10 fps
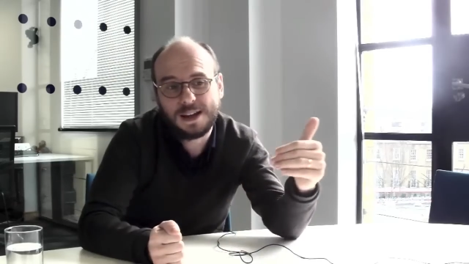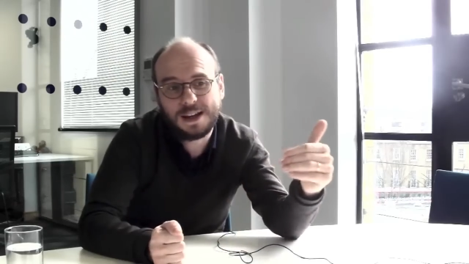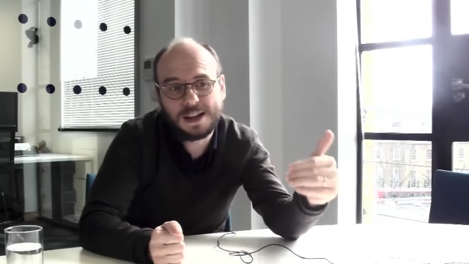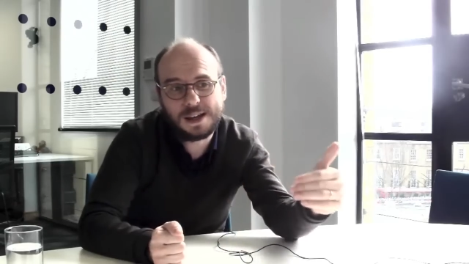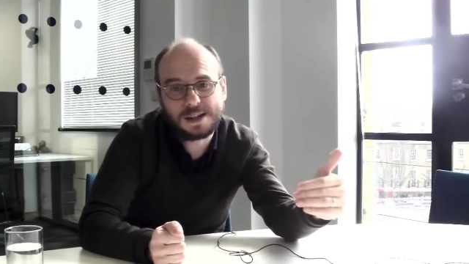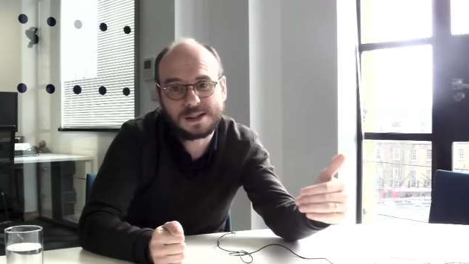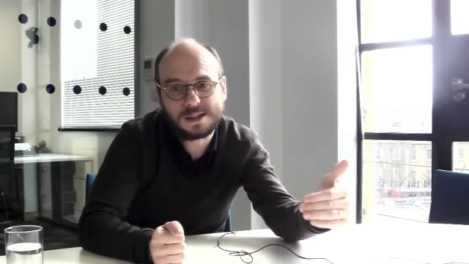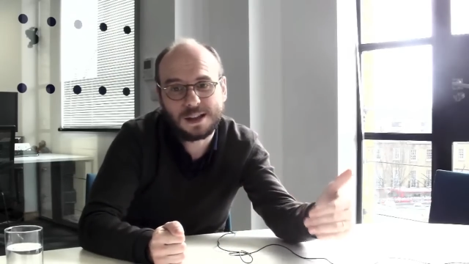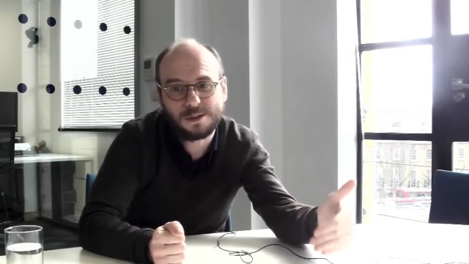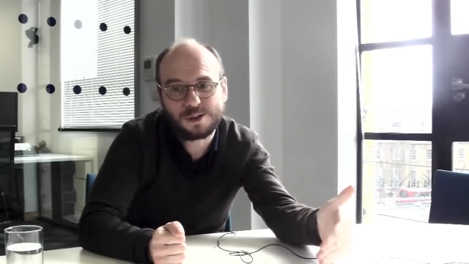is
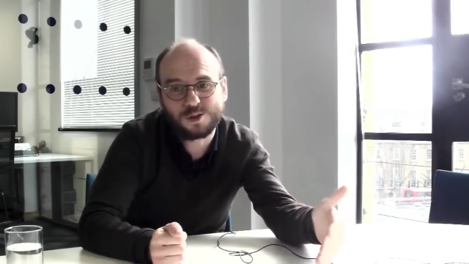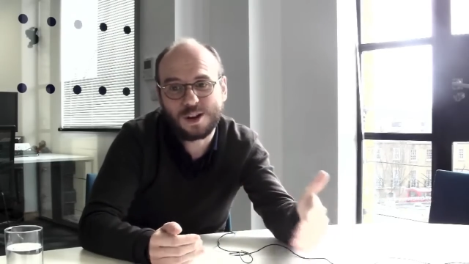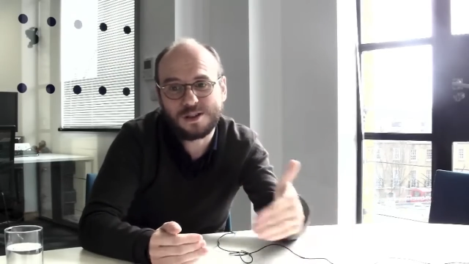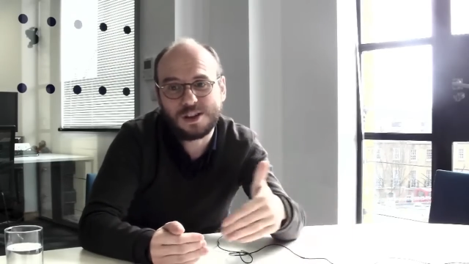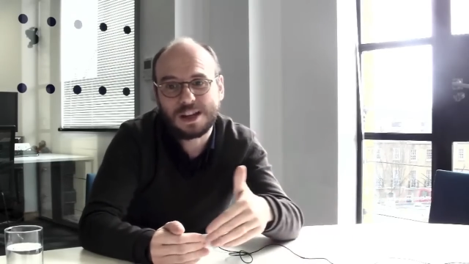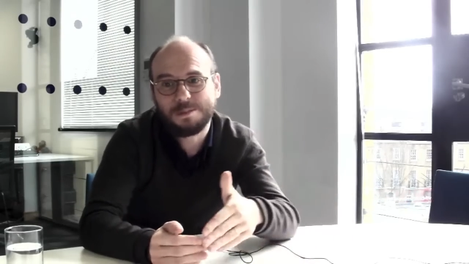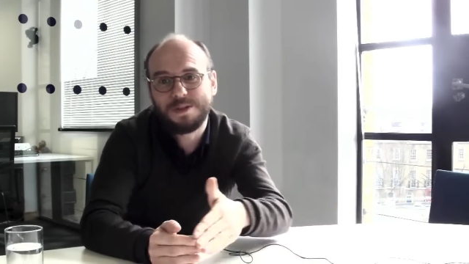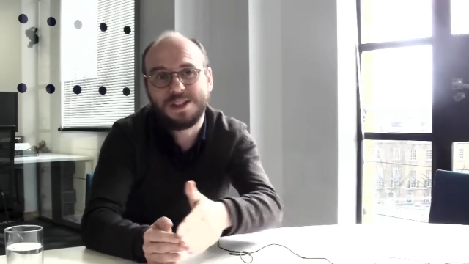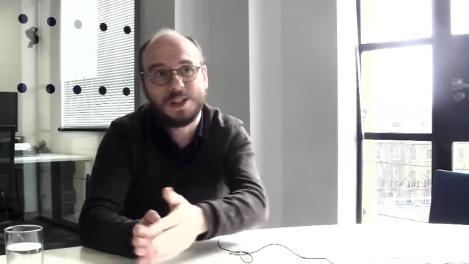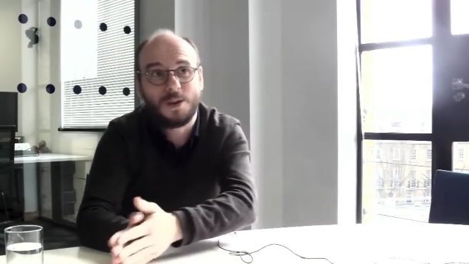that the strategy can be
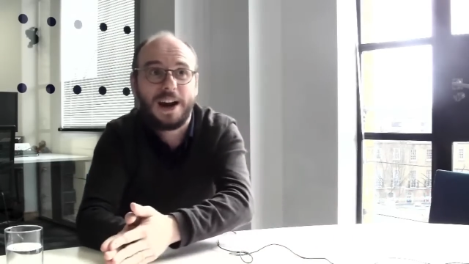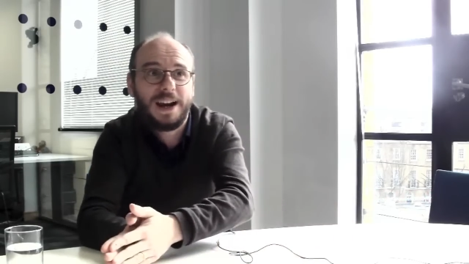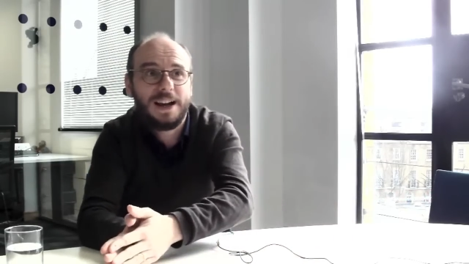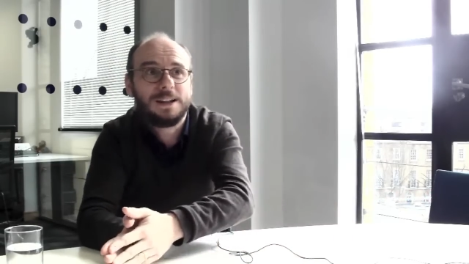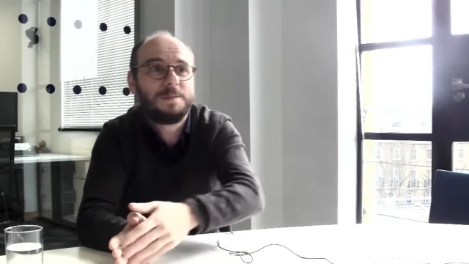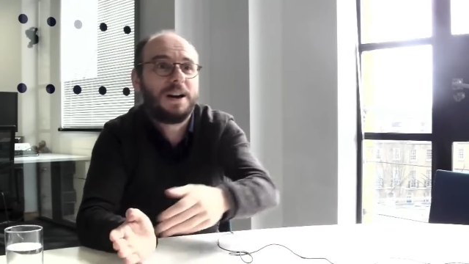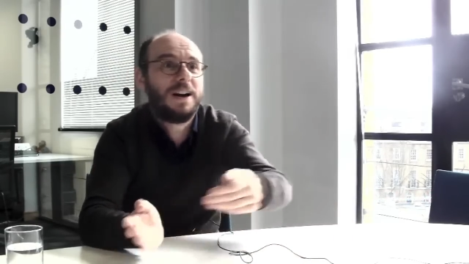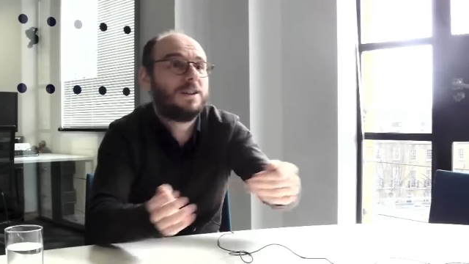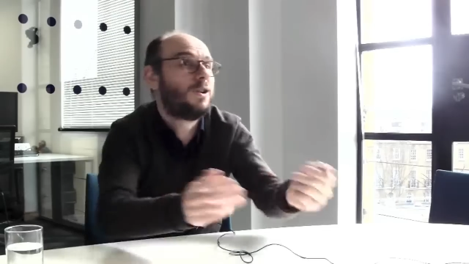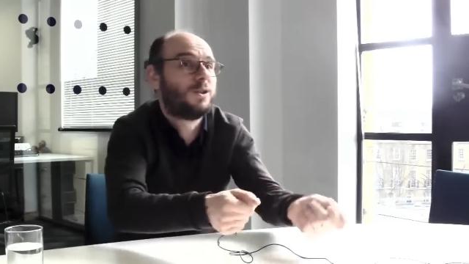derailed by
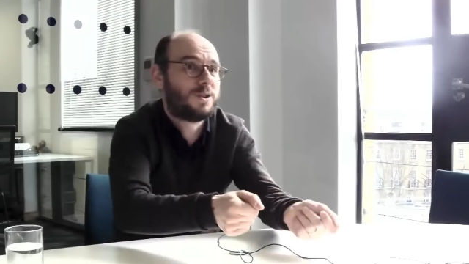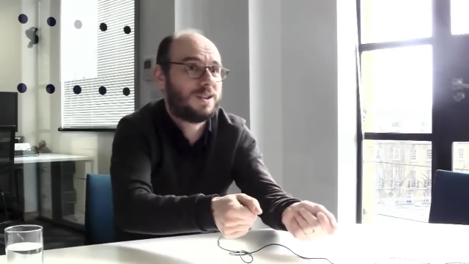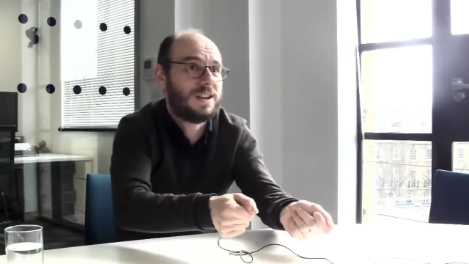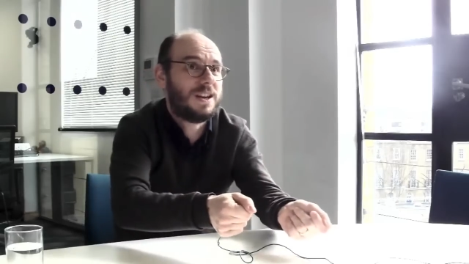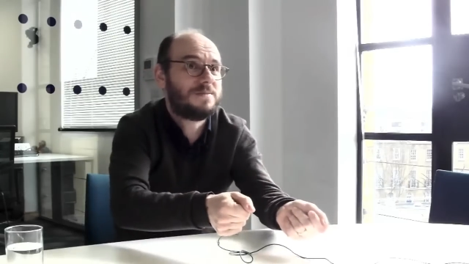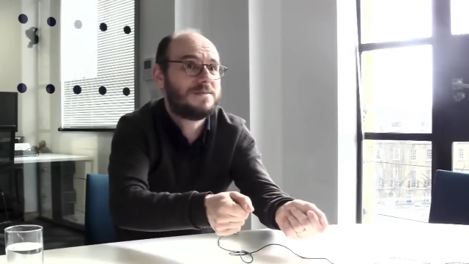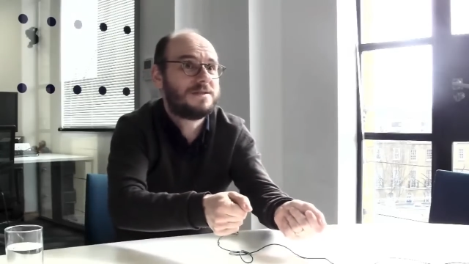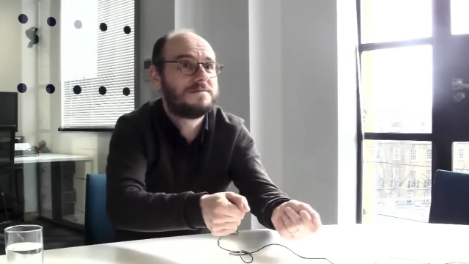another team